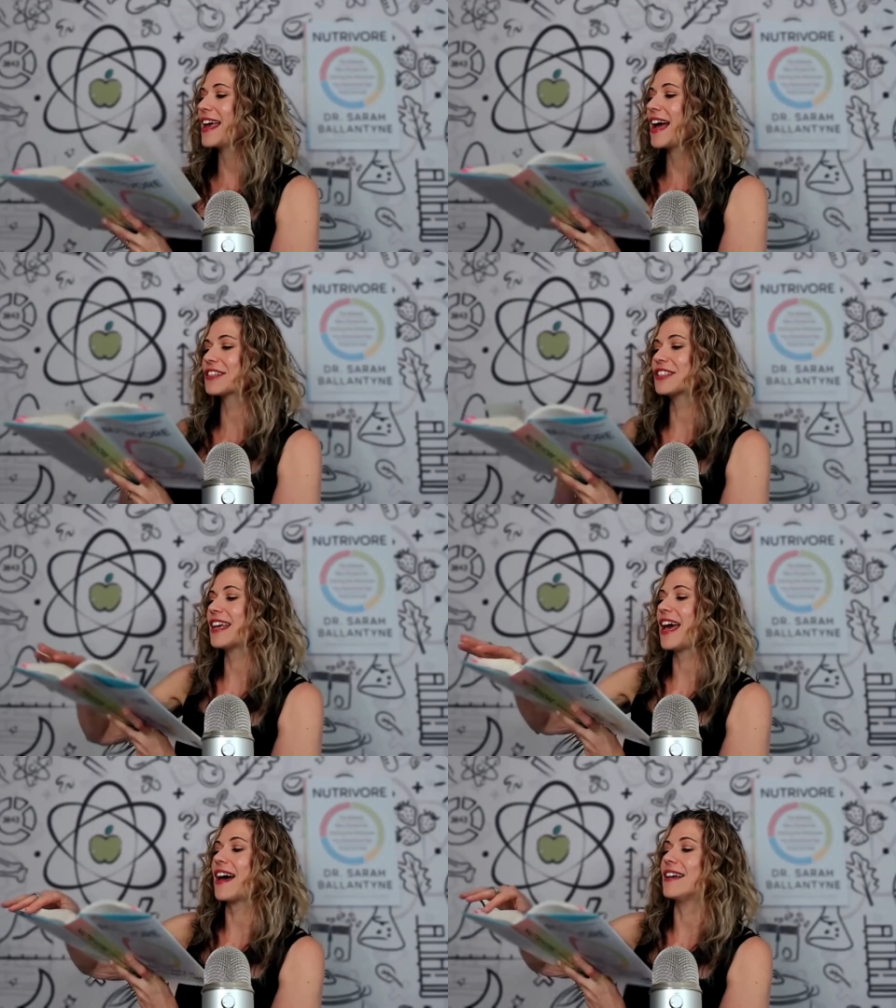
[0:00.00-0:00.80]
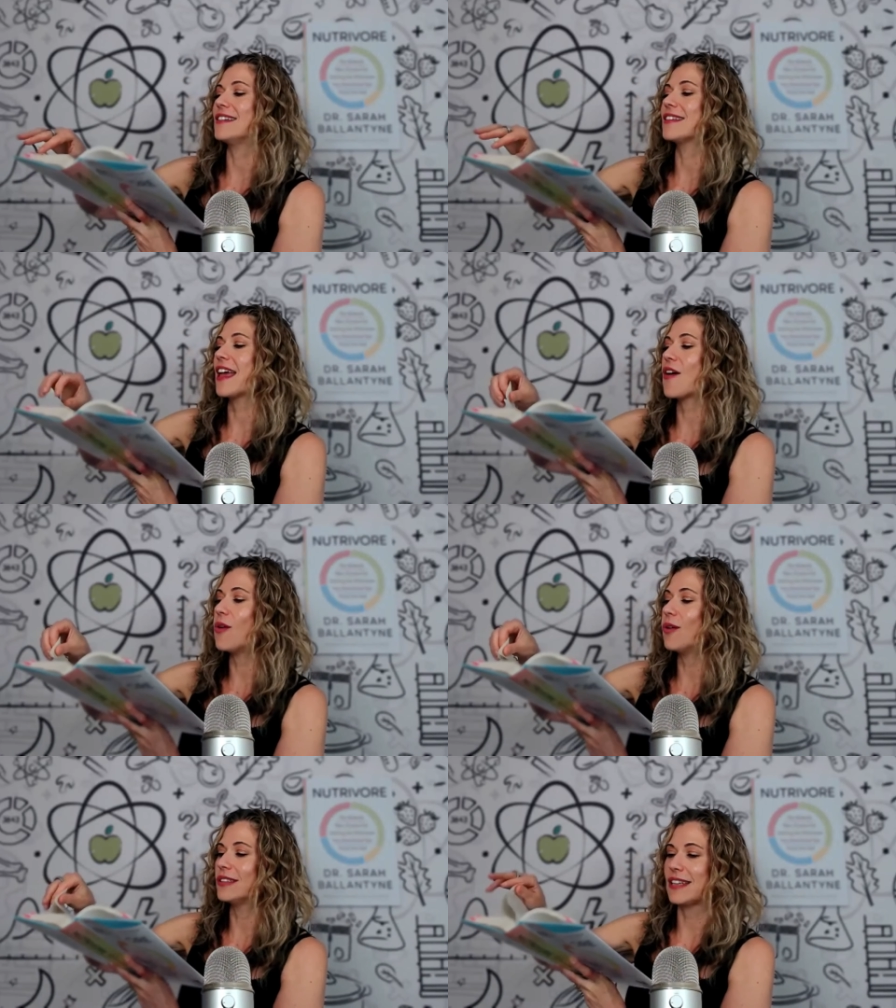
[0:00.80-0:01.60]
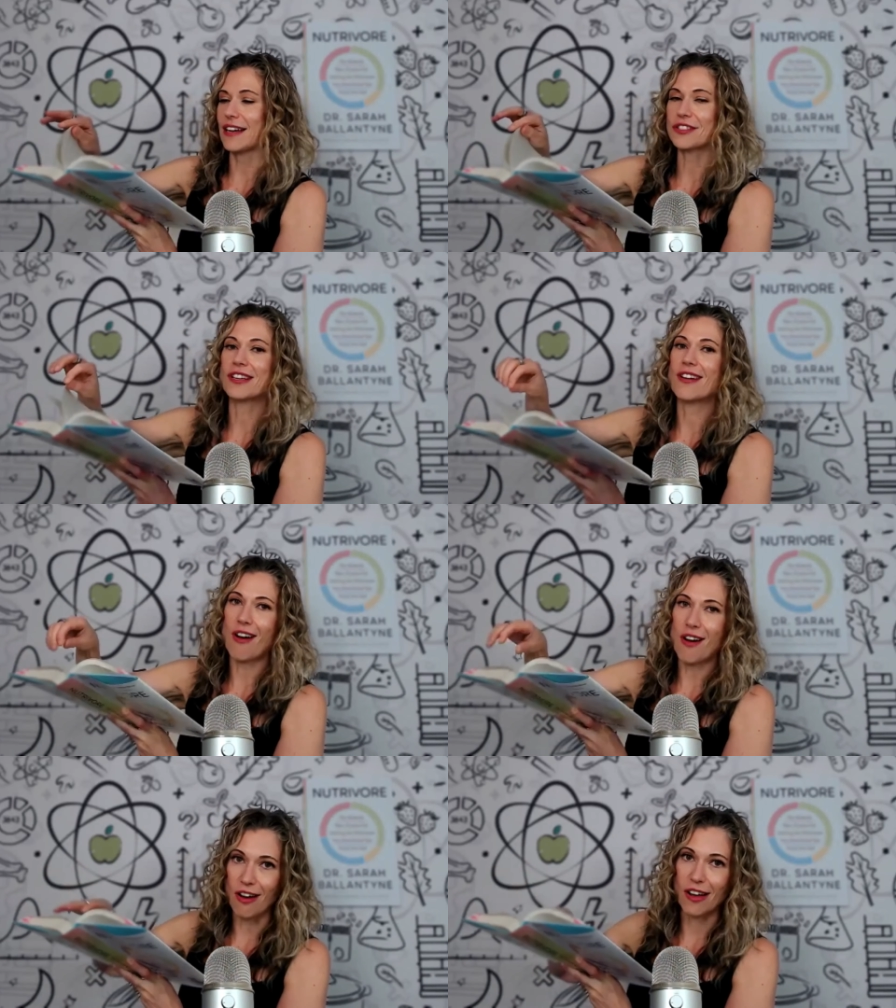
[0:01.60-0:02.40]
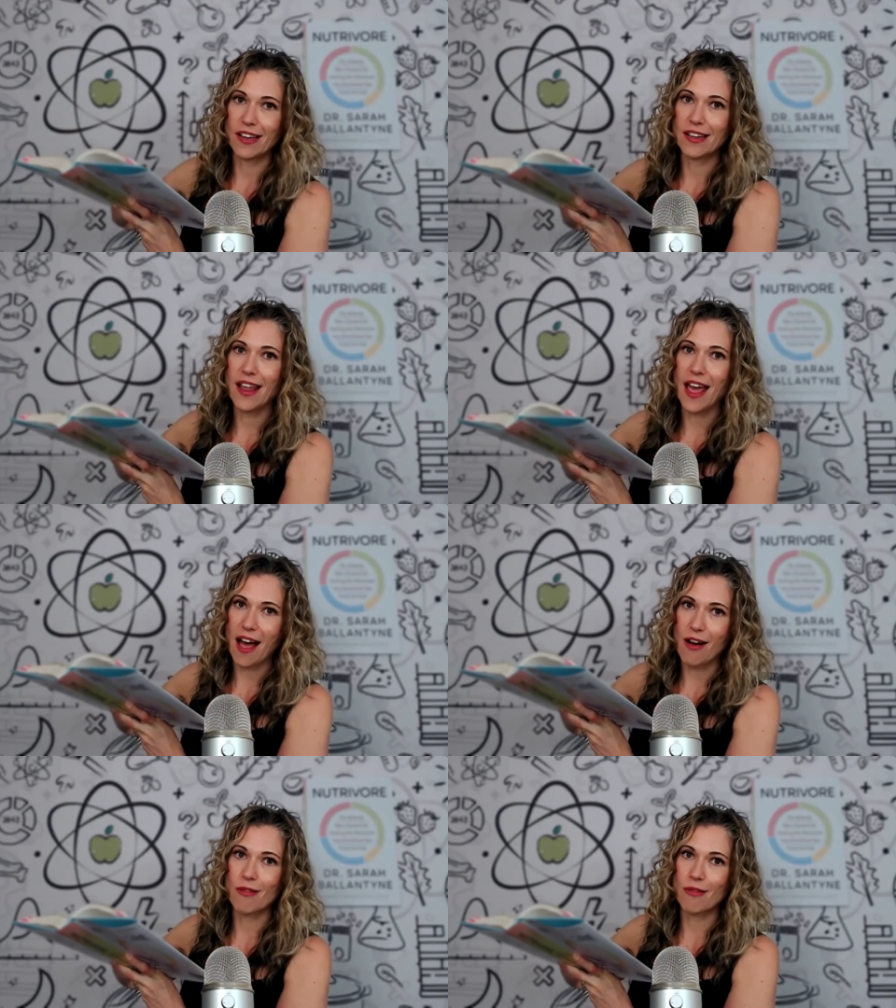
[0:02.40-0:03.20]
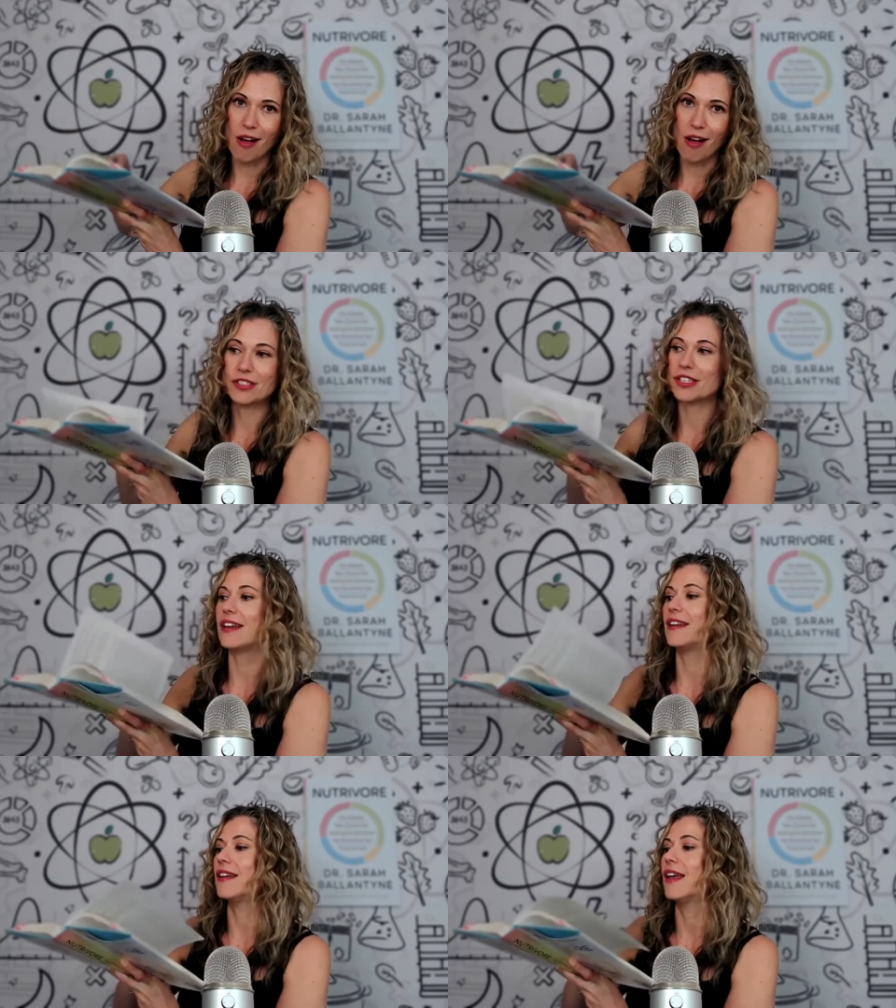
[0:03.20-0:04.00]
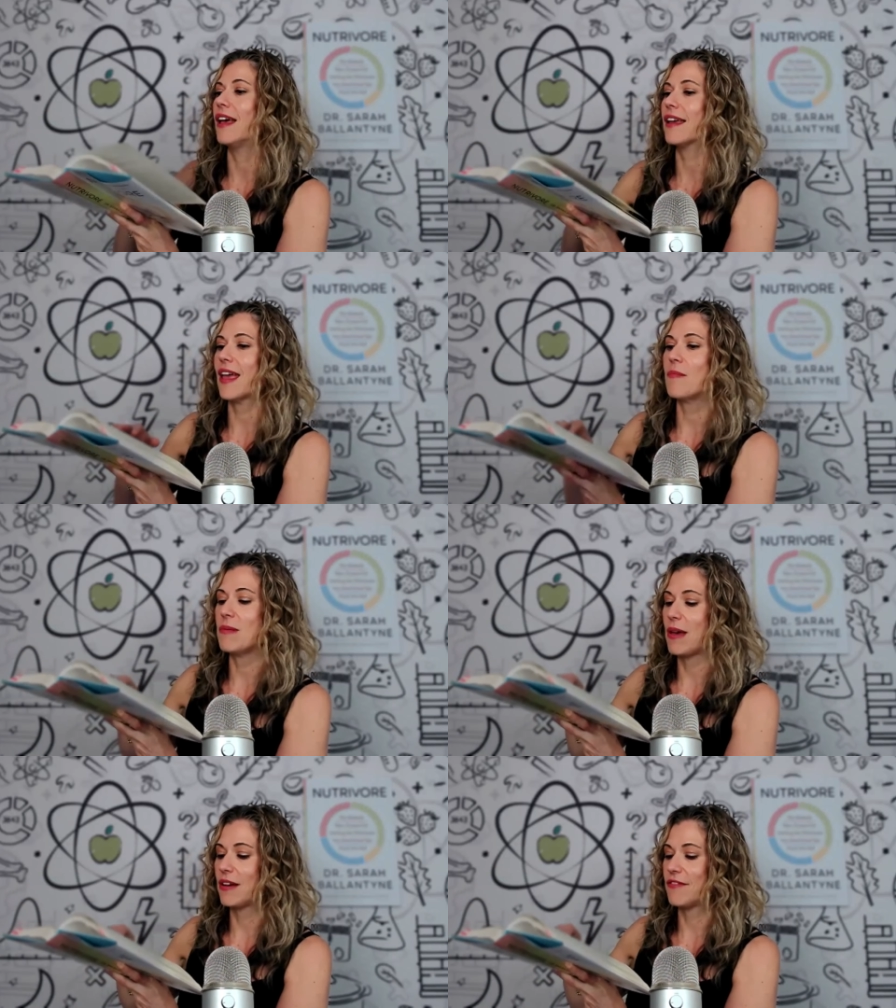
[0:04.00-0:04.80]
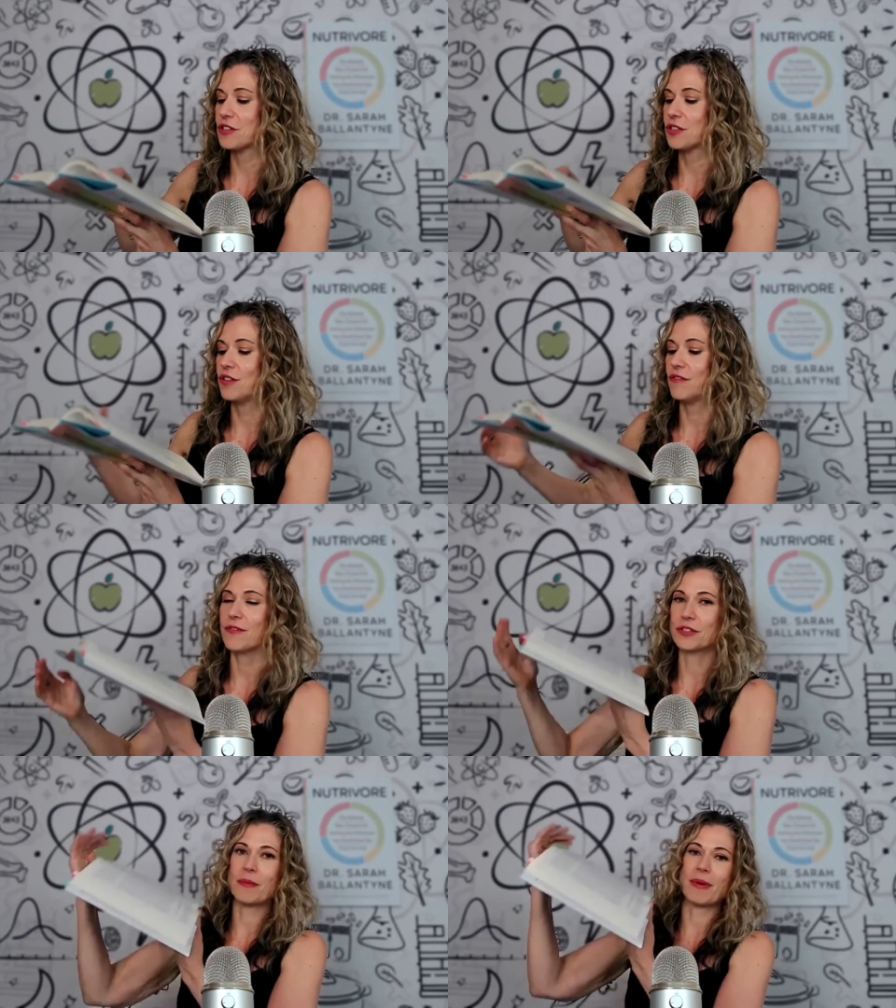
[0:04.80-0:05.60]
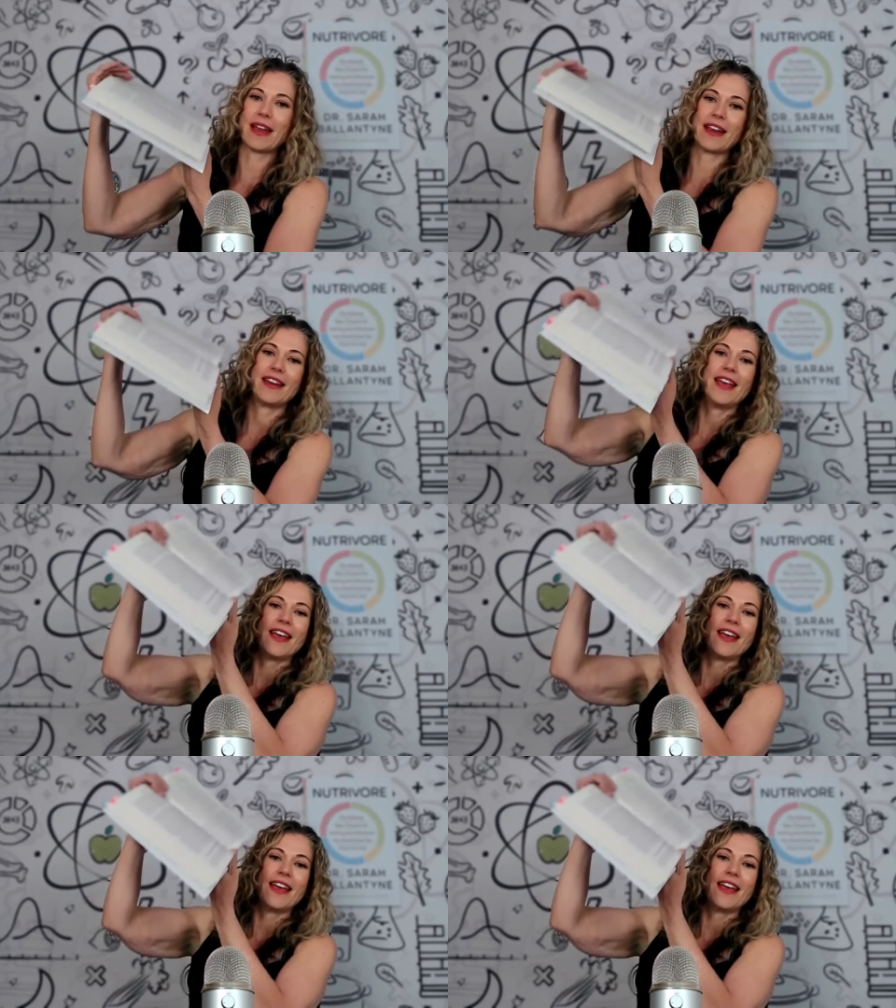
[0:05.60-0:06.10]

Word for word: It actually has a whole section on how collagen can be beneficial for joint pain.